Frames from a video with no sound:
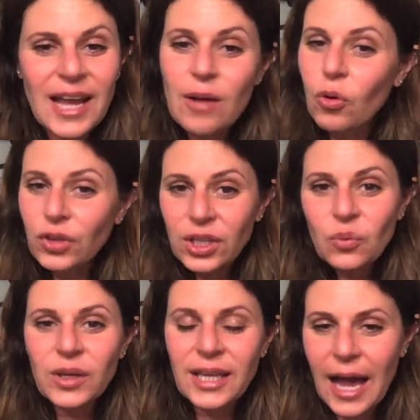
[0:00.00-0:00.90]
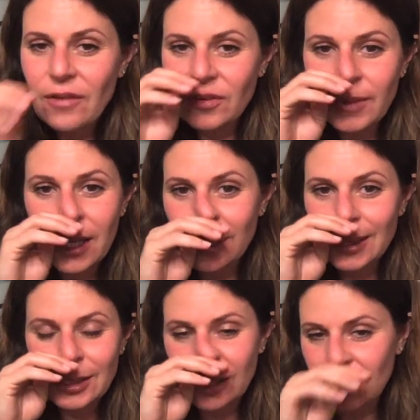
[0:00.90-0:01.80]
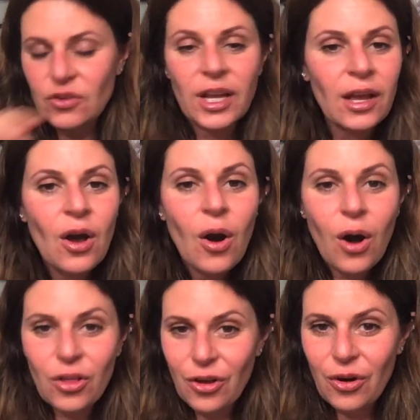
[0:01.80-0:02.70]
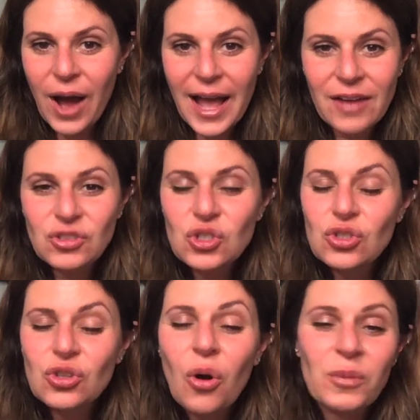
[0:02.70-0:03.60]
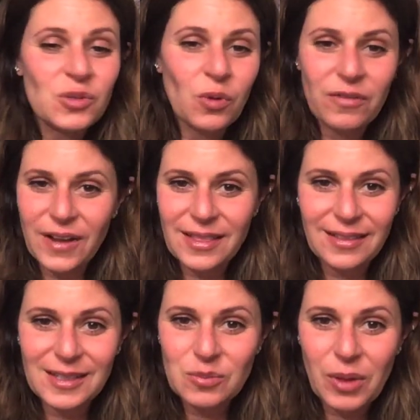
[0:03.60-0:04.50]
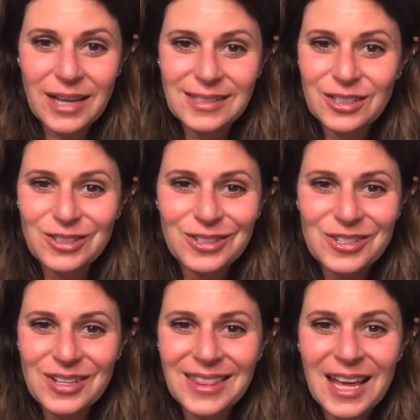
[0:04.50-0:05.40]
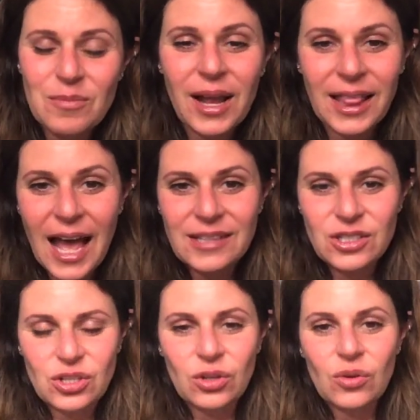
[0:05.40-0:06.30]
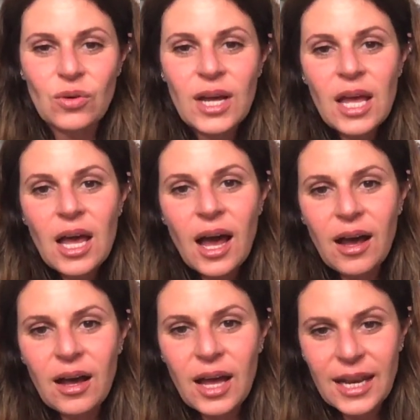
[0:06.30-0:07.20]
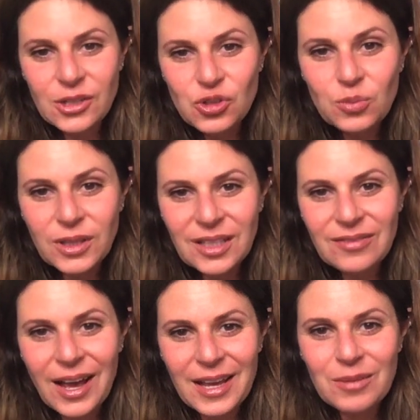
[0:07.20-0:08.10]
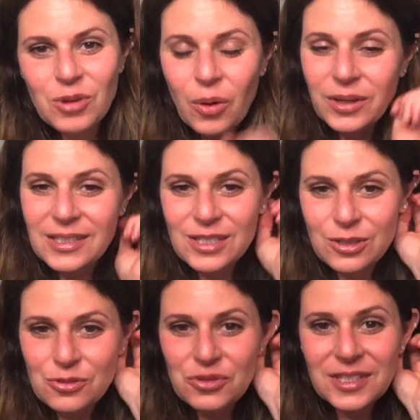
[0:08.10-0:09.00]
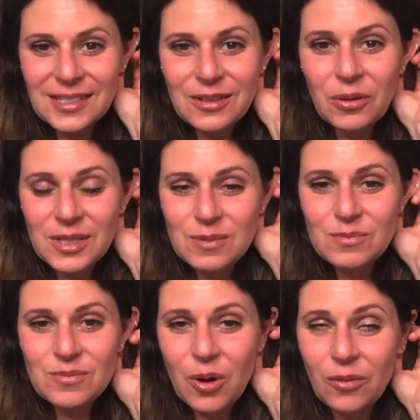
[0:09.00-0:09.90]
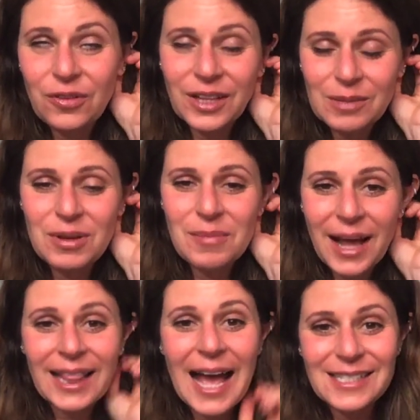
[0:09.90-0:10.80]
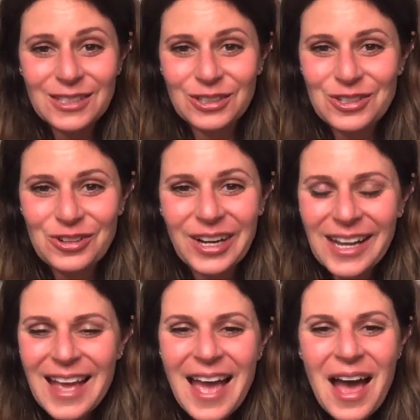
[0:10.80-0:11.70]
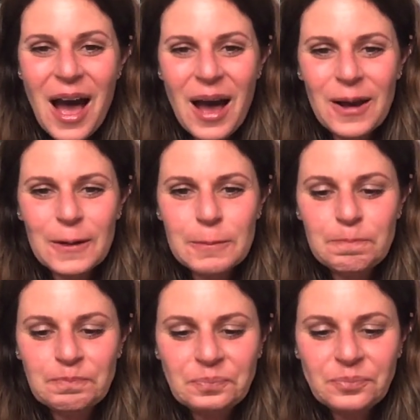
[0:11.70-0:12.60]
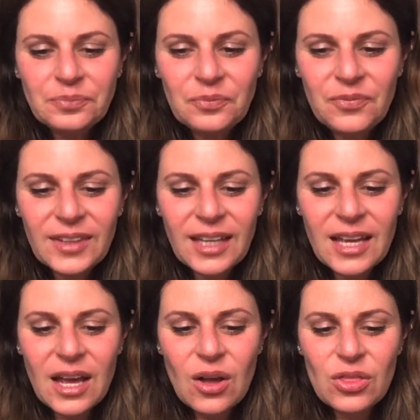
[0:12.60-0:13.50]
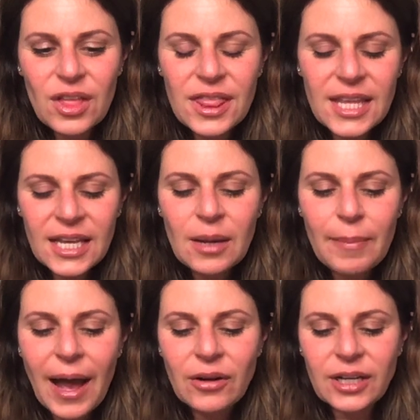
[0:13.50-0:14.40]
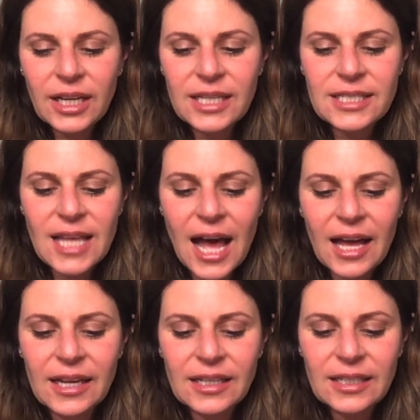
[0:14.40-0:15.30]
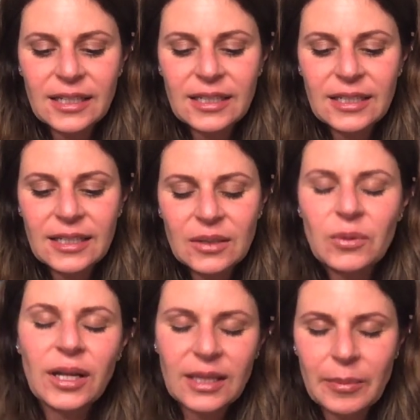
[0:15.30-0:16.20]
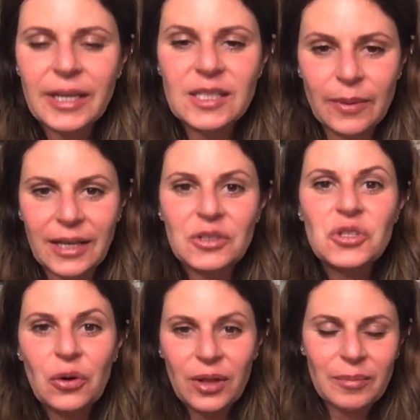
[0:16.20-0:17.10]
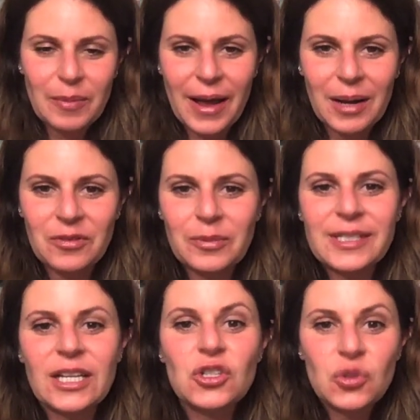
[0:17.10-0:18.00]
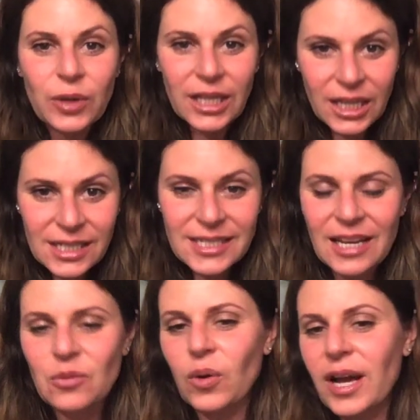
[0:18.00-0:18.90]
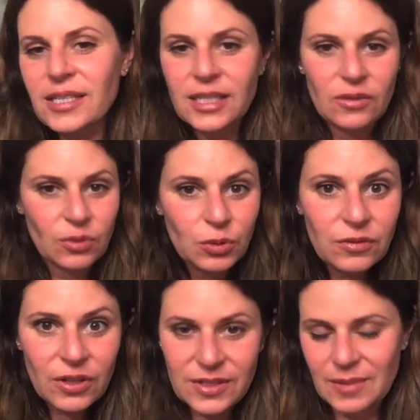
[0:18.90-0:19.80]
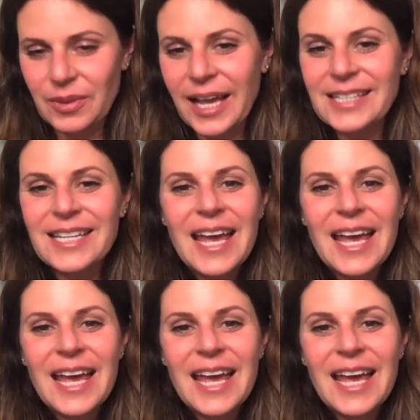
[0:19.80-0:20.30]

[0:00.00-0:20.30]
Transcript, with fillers: Now, I'm only a week out from my third surgery, although I have so much more faith in this plastic surgeon than my last two. Uh, and I do believe I am going to, this is going to hopefully be my last surgery. Um, the thing about it is that well, let me explain. So let me back up for a second. So what he did was he removed those implants.